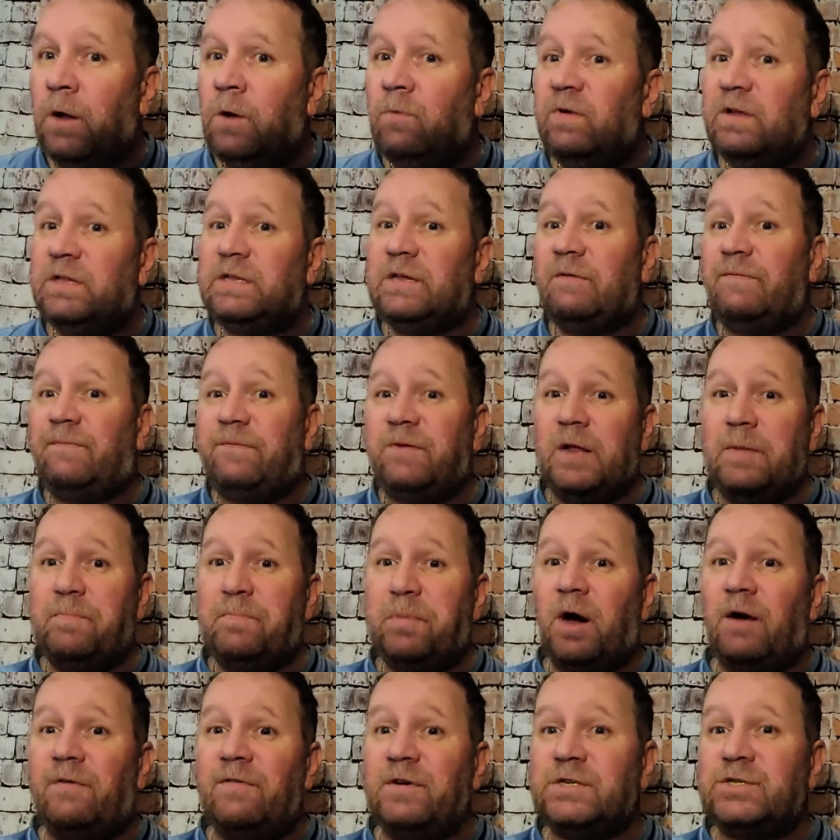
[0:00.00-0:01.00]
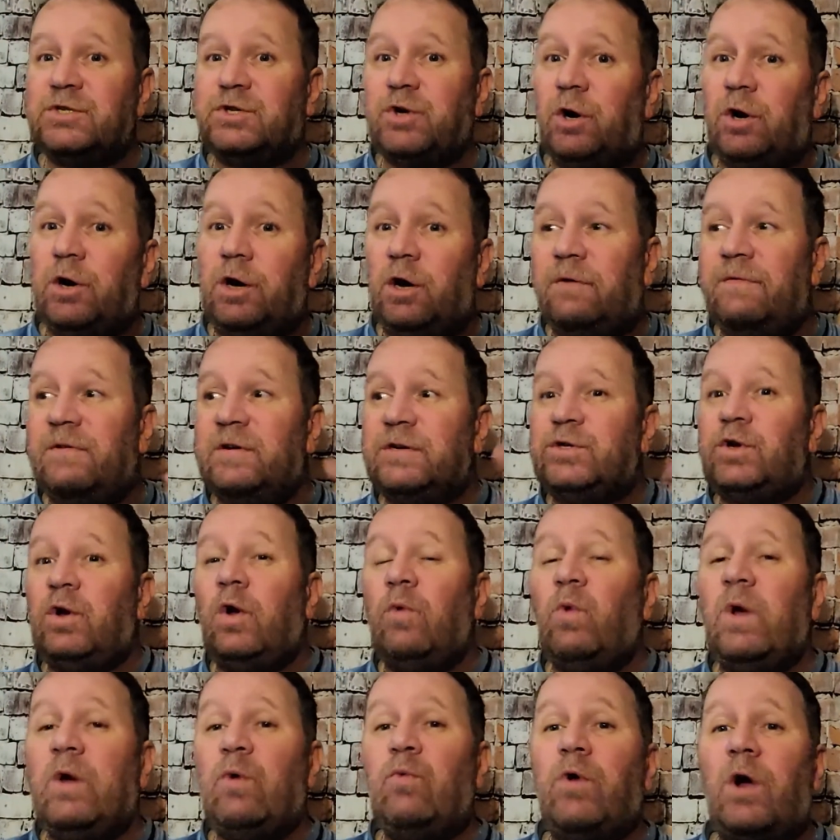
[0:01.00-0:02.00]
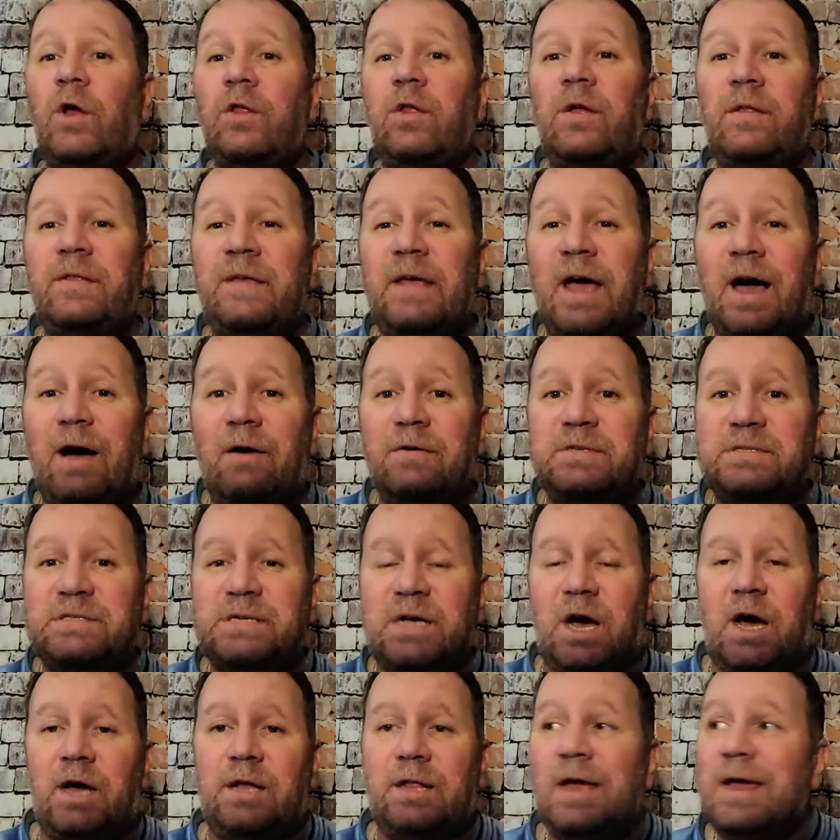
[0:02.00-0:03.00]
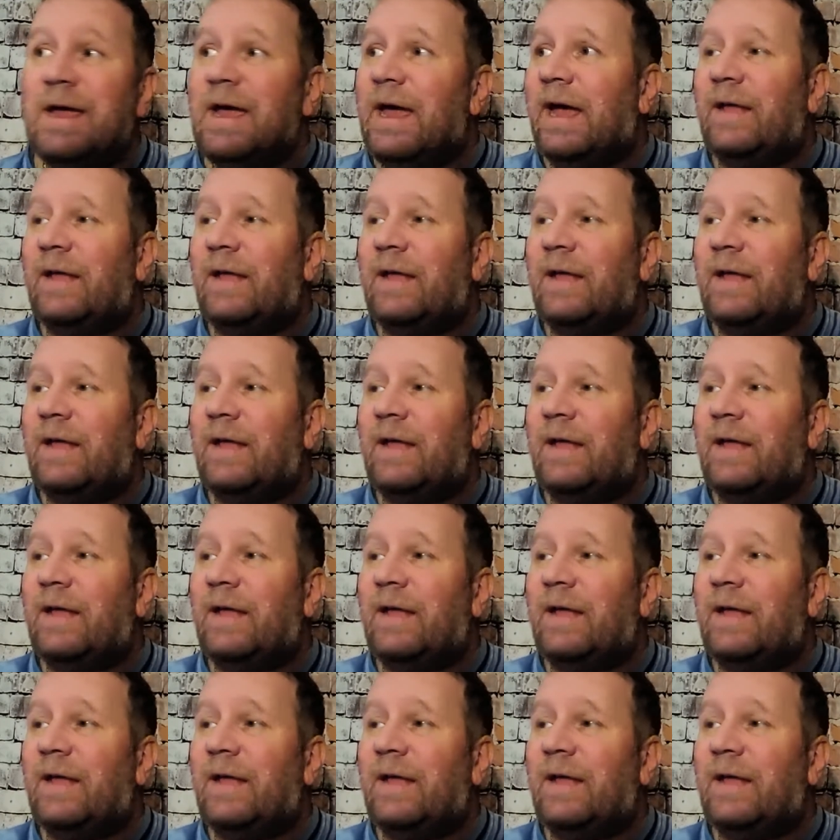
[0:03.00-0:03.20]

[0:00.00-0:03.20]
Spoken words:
We did flipovers, turnovers, we run on the outside.